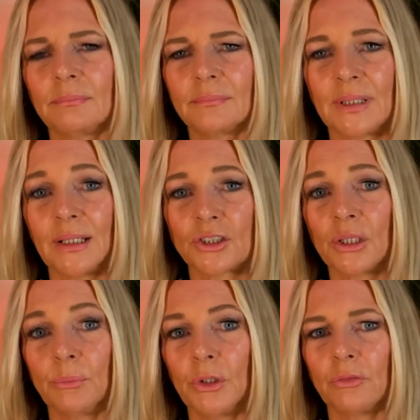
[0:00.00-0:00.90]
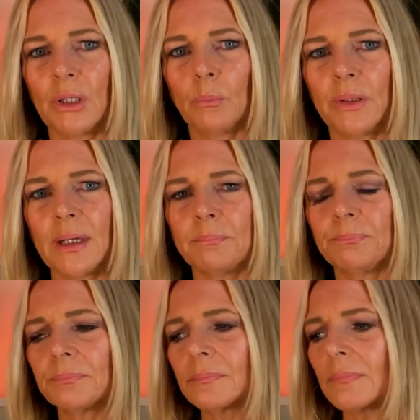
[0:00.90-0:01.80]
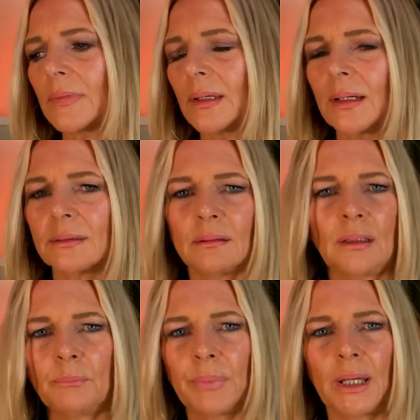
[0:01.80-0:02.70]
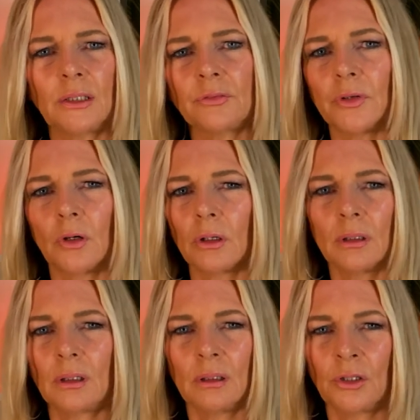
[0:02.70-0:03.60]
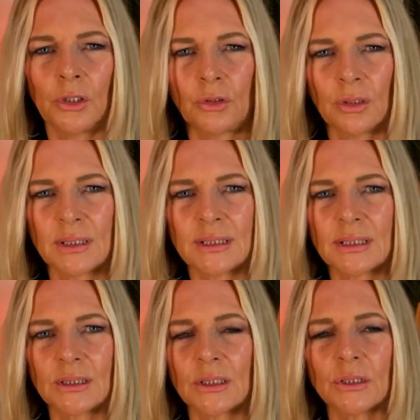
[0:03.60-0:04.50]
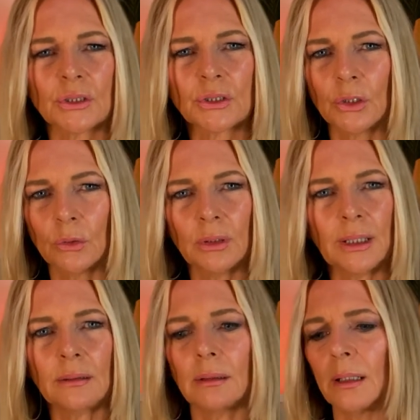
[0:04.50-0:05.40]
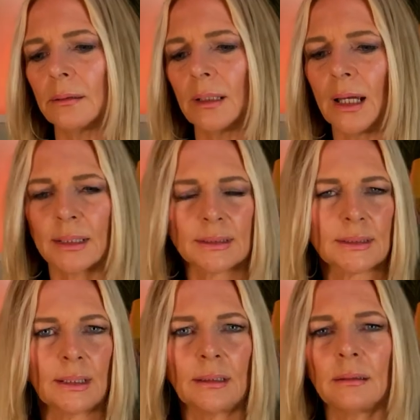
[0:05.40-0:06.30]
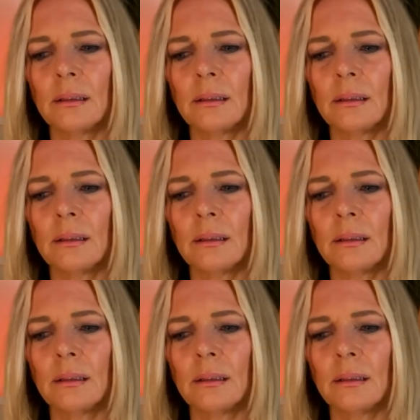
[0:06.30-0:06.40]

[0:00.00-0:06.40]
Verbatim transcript: they actually moved in with him, and he paid for her younger sister's schooling and acting,